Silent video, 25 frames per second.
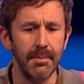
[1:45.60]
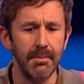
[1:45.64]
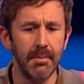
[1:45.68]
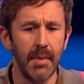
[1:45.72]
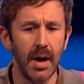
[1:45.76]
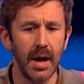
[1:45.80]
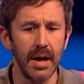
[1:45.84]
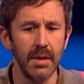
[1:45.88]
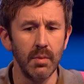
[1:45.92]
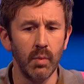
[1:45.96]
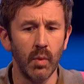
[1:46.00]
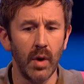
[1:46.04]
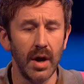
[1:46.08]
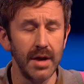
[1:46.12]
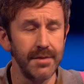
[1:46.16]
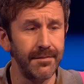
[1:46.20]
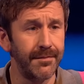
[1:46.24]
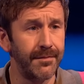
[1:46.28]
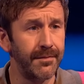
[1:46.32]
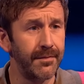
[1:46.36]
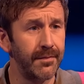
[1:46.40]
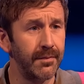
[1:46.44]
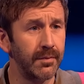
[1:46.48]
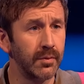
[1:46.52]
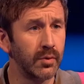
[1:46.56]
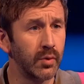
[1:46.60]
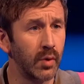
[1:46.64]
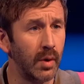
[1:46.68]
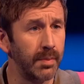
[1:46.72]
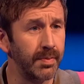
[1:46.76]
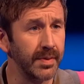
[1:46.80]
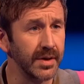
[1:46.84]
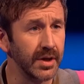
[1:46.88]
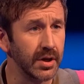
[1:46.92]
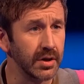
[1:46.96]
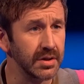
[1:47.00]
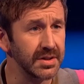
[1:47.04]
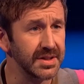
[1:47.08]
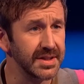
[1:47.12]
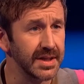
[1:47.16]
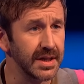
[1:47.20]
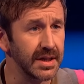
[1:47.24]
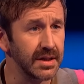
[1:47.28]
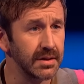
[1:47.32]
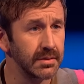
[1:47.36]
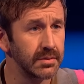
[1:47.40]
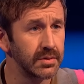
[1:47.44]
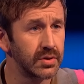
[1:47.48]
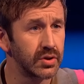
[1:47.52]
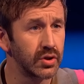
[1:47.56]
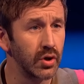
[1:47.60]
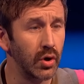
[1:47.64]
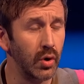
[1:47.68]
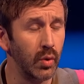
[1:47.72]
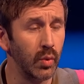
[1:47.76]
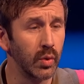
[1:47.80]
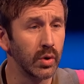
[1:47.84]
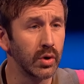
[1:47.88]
My wife grew up in Guernsey, so right.